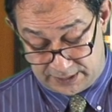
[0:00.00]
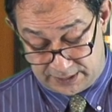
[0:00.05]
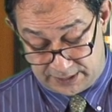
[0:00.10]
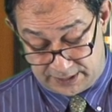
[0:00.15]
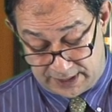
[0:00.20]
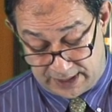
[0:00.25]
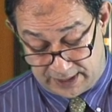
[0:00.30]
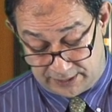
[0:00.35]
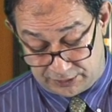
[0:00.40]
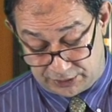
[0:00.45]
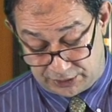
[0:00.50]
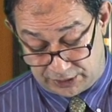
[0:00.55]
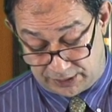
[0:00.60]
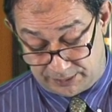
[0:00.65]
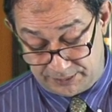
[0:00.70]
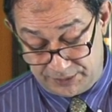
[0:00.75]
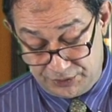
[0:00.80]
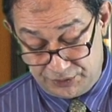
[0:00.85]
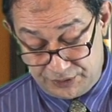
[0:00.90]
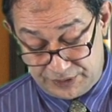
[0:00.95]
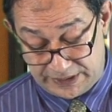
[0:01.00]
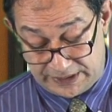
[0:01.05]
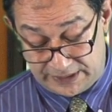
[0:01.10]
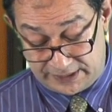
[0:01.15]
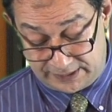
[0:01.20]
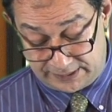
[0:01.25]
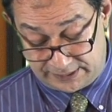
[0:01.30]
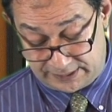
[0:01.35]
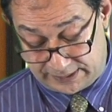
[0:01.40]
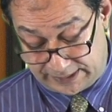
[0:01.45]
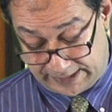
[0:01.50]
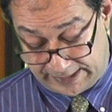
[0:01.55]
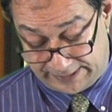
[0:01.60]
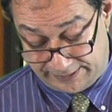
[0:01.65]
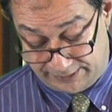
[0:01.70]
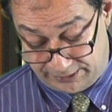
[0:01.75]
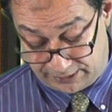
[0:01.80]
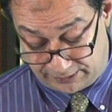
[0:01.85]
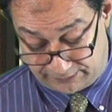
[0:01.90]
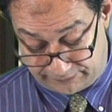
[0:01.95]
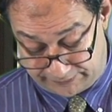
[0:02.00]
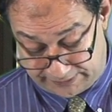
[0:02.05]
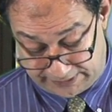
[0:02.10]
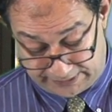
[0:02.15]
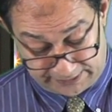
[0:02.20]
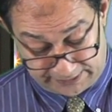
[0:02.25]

Now, coming to the end of